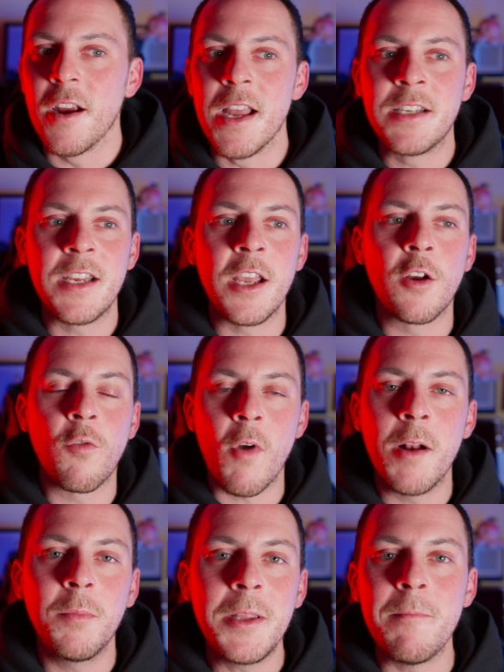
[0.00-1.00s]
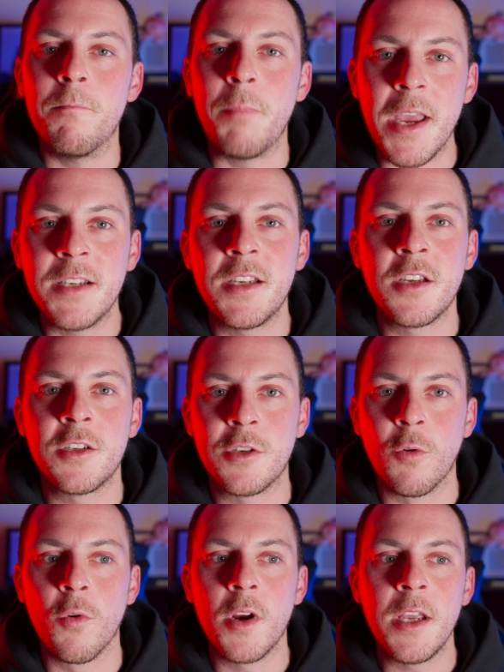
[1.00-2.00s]
It's an incredibly basic
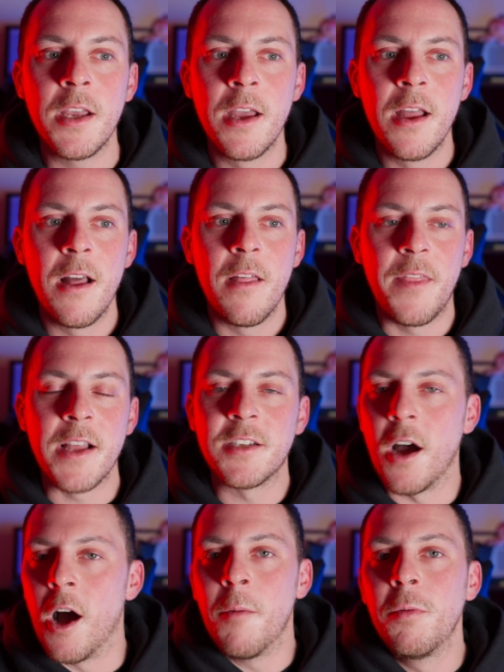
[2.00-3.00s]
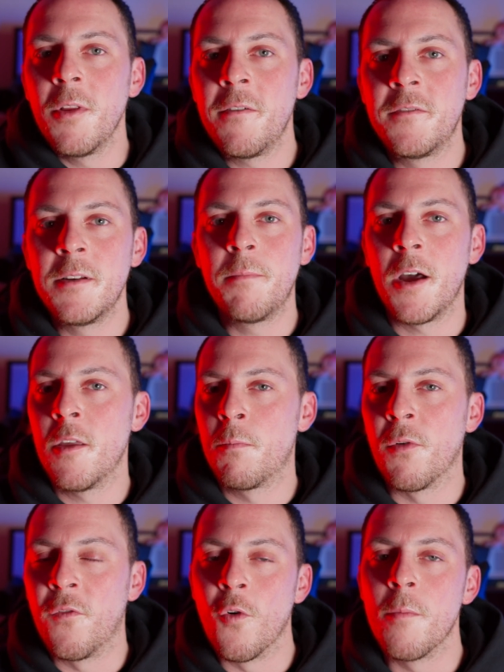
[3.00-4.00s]
story that's uplifted by the
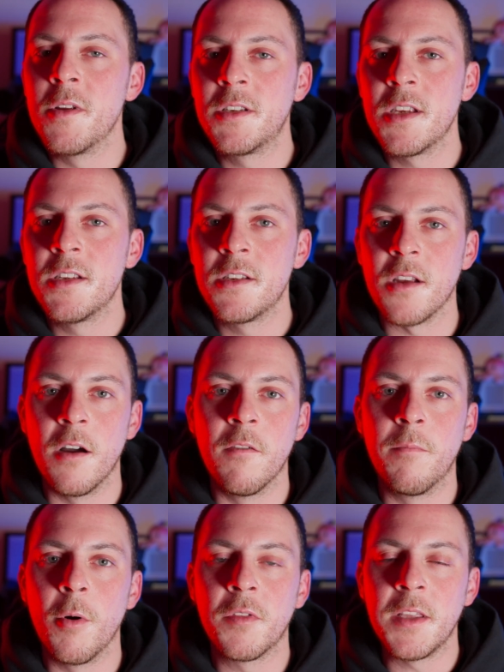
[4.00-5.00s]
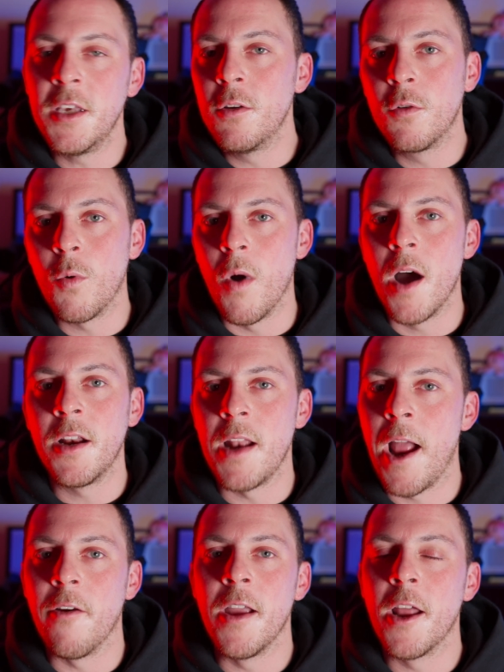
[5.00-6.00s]
performances of both Ke Huy Quan and
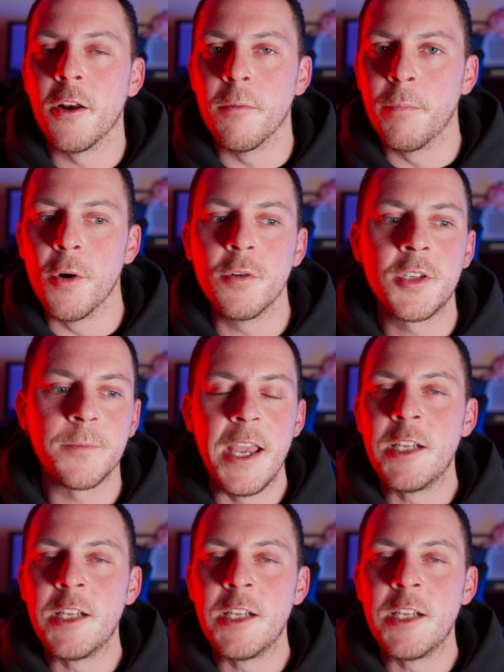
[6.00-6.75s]
Ariana DeBose.